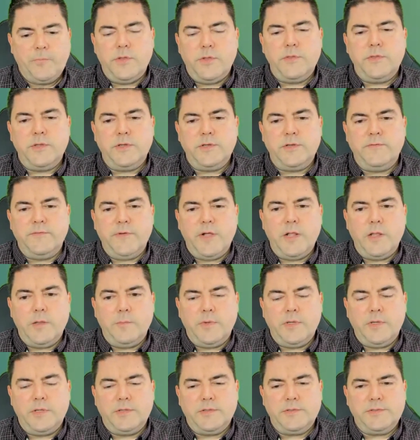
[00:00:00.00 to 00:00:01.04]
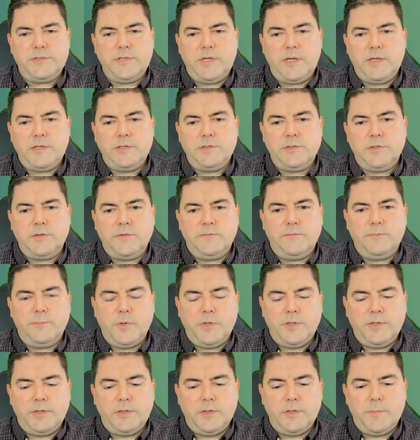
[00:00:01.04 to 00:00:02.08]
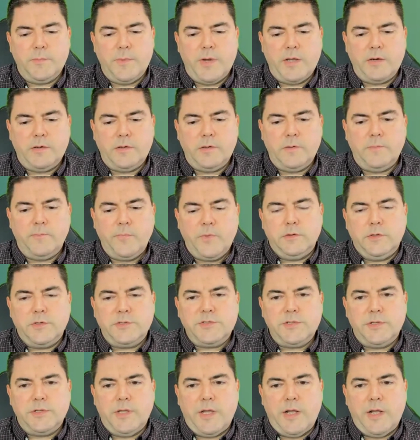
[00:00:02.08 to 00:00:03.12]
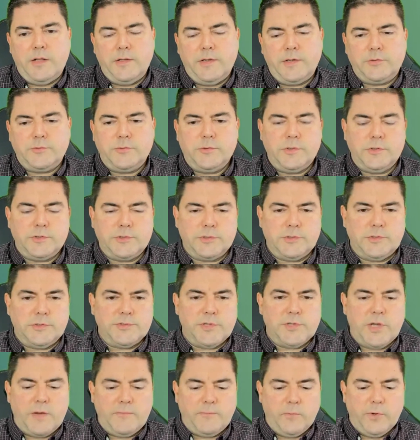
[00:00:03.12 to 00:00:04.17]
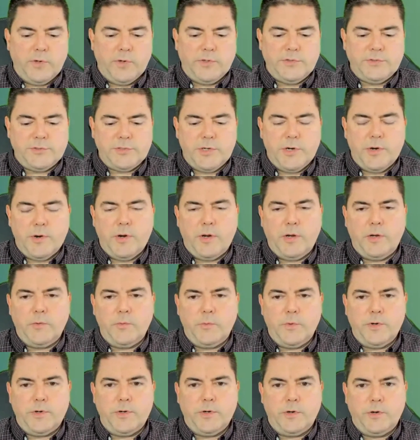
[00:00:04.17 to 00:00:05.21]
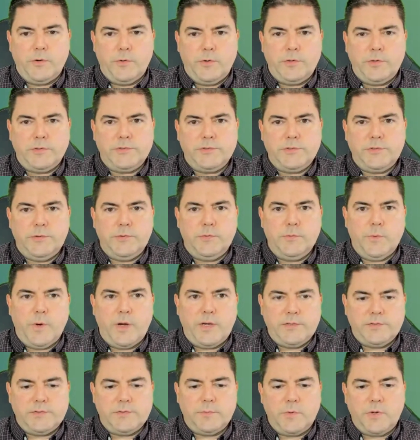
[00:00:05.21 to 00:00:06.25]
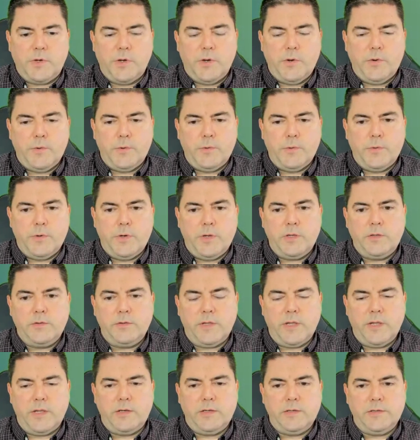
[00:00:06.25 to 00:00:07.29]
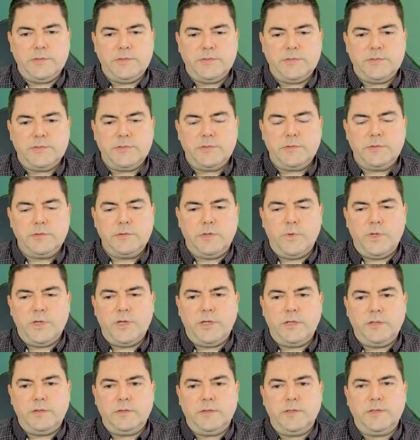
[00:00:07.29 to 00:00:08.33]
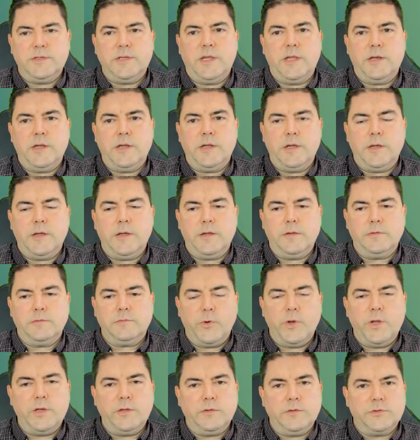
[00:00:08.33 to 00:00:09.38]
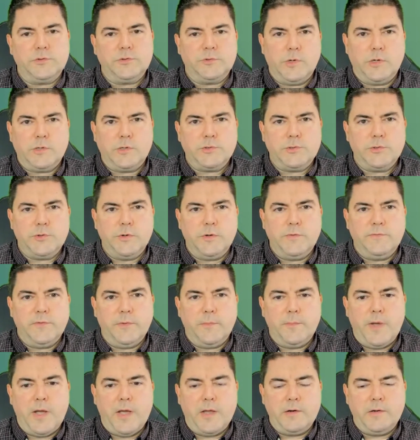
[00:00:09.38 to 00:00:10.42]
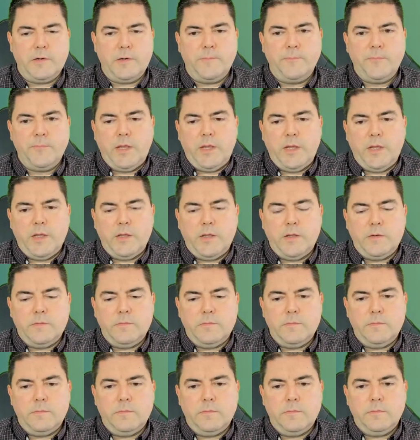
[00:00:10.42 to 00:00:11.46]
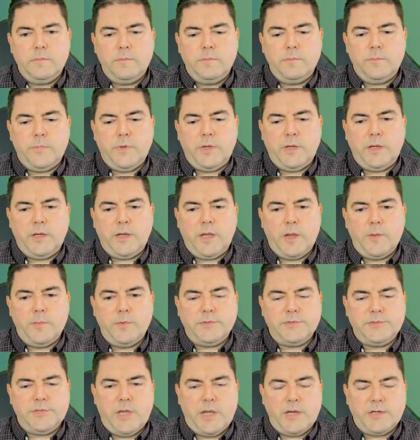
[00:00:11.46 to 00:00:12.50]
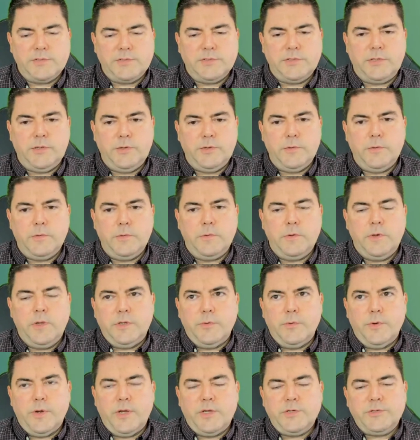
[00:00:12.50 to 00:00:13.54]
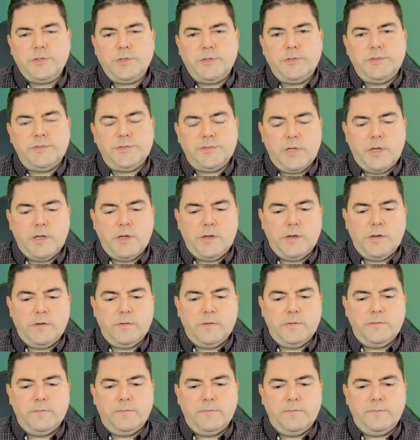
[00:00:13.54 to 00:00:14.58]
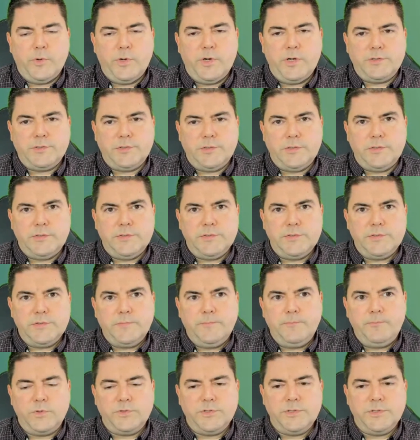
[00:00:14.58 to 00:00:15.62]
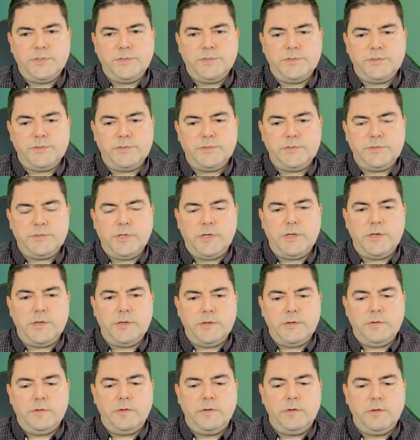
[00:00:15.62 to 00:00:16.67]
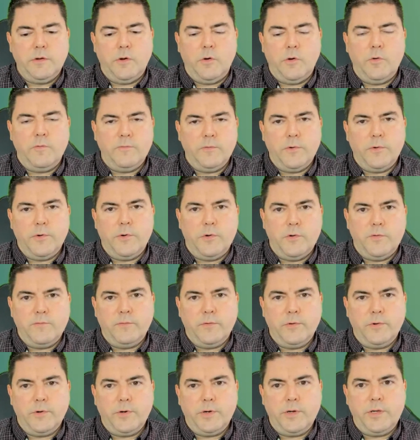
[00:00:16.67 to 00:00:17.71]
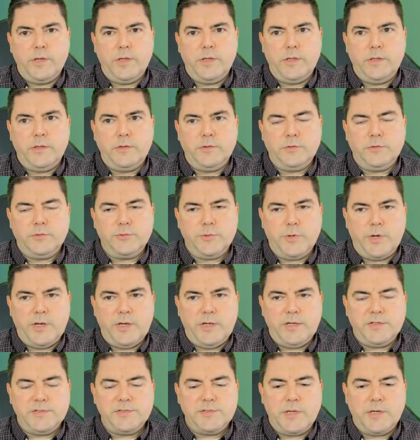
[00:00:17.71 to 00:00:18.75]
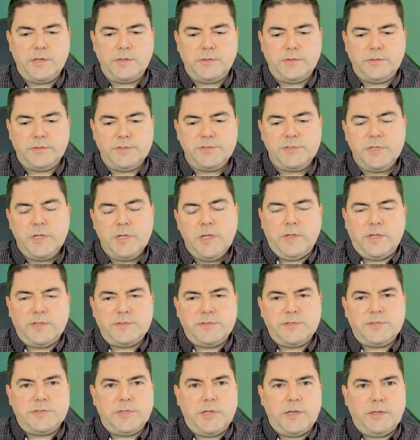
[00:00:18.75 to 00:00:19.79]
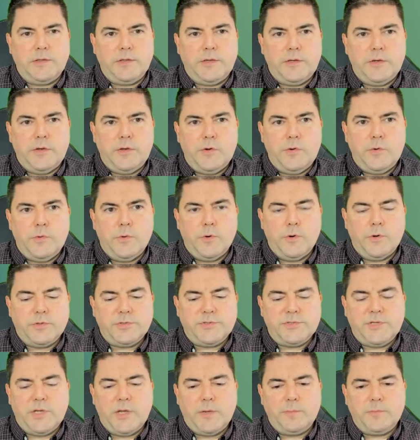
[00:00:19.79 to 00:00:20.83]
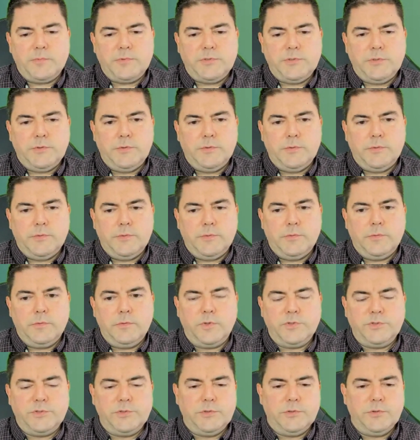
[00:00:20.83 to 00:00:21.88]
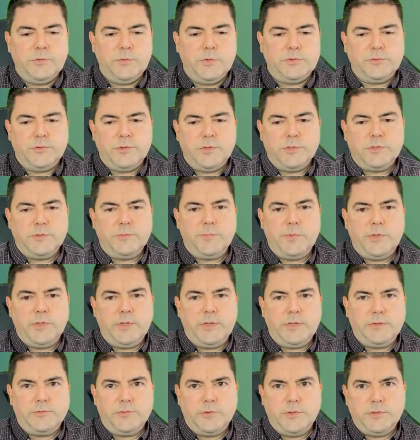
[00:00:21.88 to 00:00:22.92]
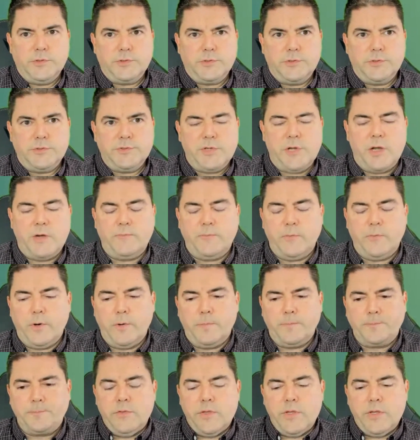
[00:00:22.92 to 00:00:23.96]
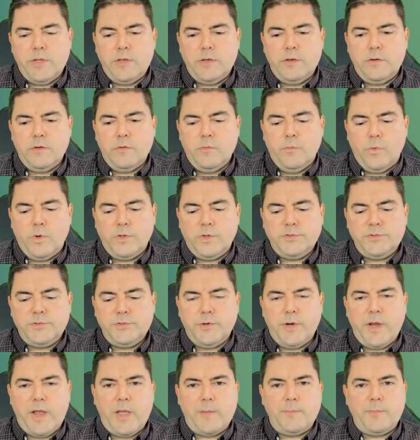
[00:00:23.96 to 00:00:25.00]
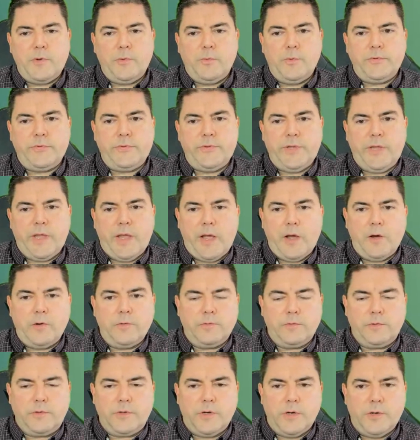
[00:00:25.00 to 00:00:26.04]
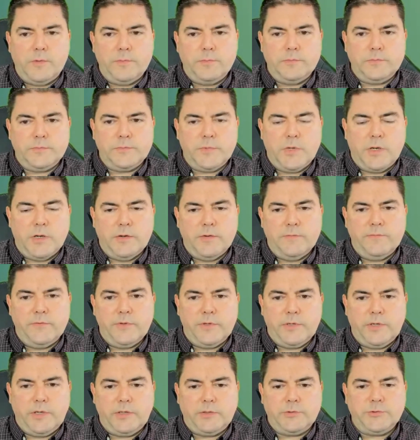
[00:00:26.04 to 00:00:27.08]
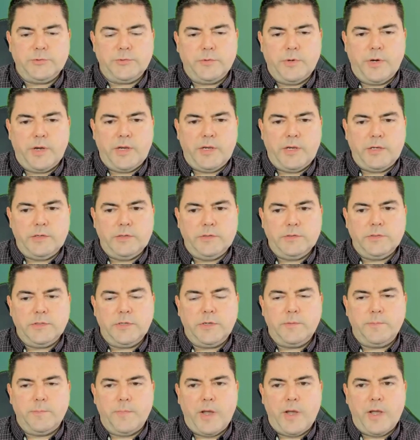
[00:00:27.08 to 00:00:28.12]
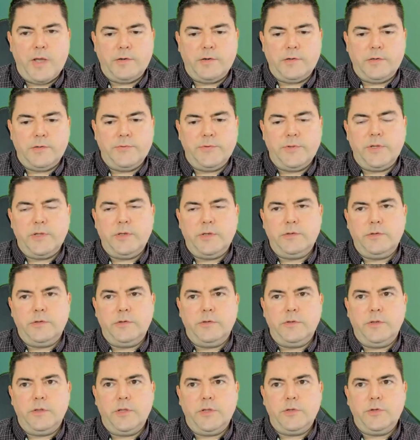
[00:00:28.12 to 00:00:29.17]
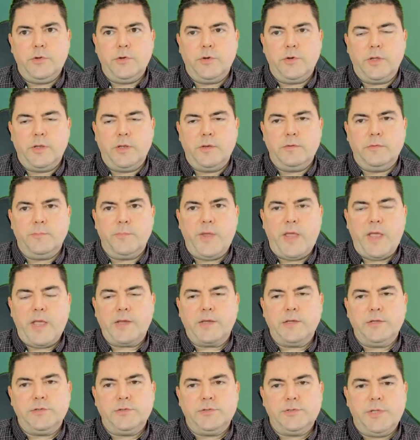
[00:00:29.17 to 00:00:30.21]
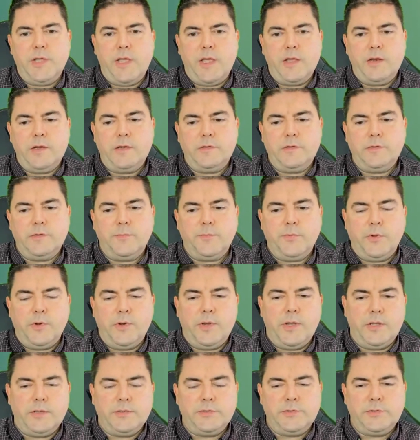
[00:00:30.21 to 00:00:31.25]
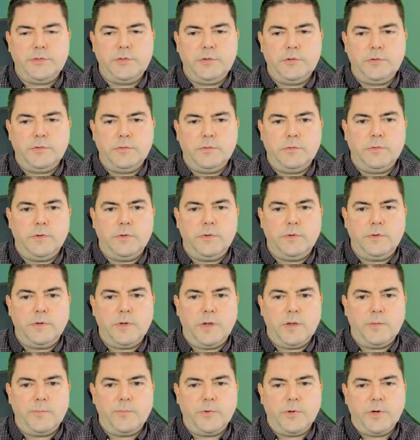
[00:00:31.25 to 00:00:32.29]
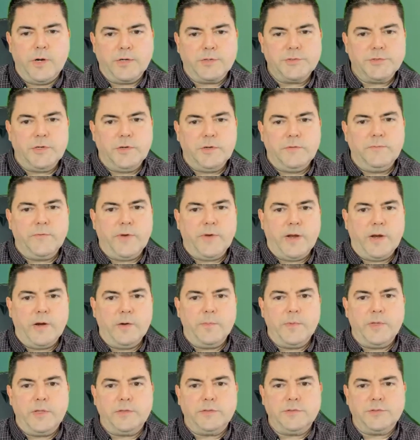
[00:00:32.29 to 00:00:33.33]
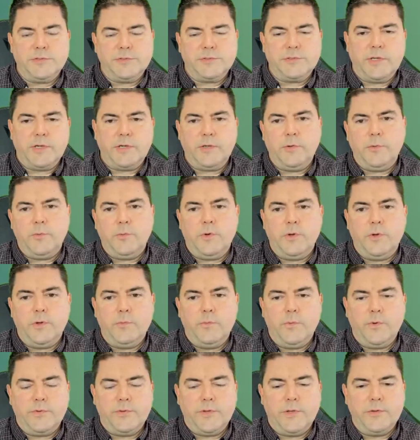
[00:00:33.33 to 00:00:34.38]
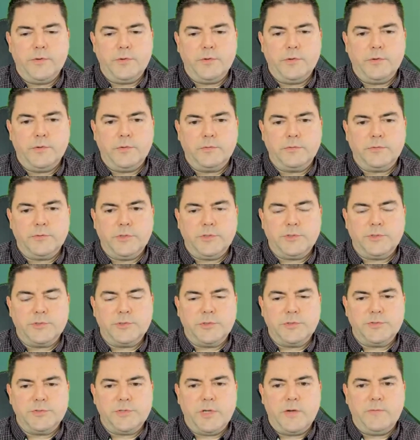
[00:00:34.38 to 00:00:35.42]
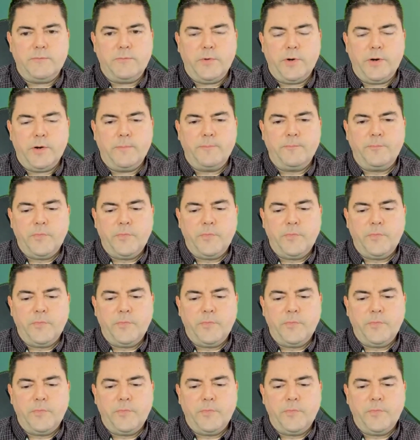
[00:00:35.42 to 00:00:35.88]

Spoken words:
Then the development stage of building the model looks a lot like traditional software engineering, where you're going to write some code that is reading the data, creating the structure of the model, and being able to execute iterations of predictions, which is done over and over in training cycles. That's a slightly newer step to what you do with building traditional software. Then once you're happy with the outcome of the trained model, then you can package that and deploy it to a production environment, just like you would with other traditional software.